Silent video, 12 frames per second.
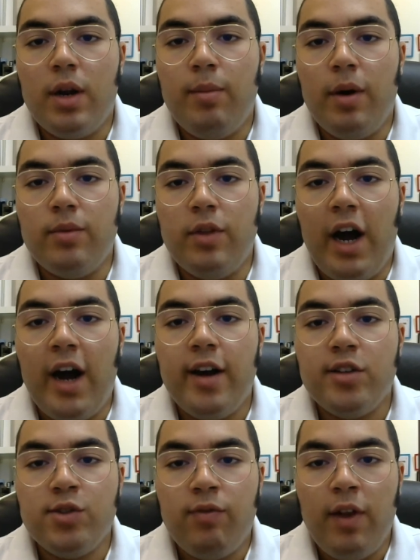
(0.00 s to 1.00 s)
about the
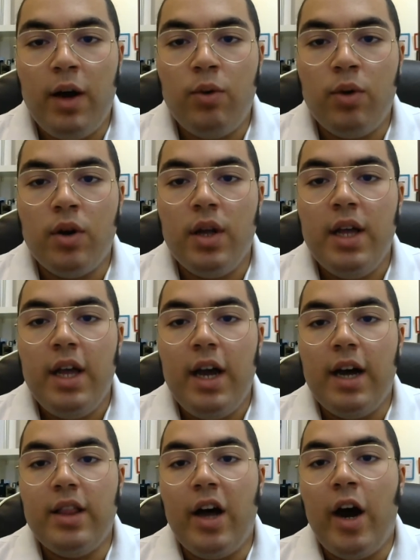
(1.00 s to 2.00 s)
iris flower
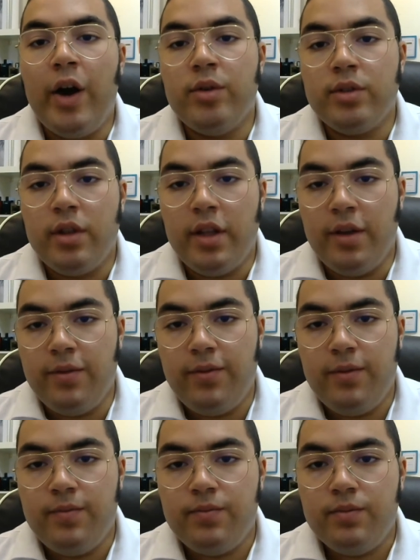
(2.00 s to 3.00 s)
and the iris leaf.